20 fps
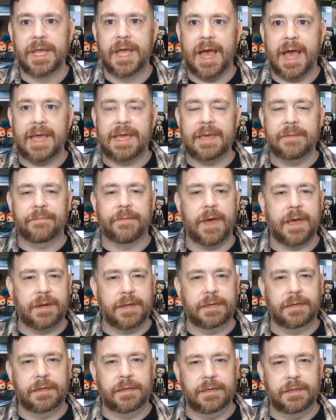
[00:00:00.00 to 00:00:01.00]
I kept
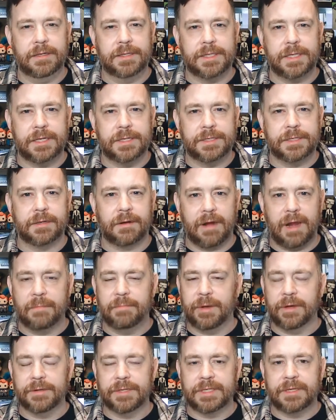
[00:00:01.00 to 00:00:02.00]
finding his Instagram
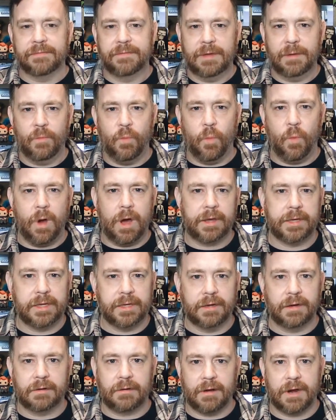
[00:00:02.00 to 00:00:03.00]
post of him walking
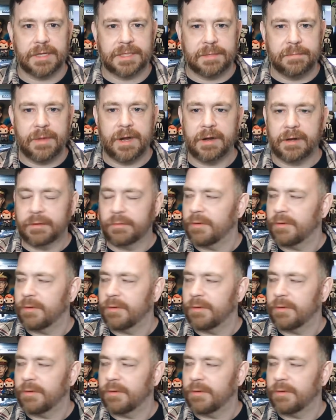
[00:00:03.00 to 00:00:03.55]
across America.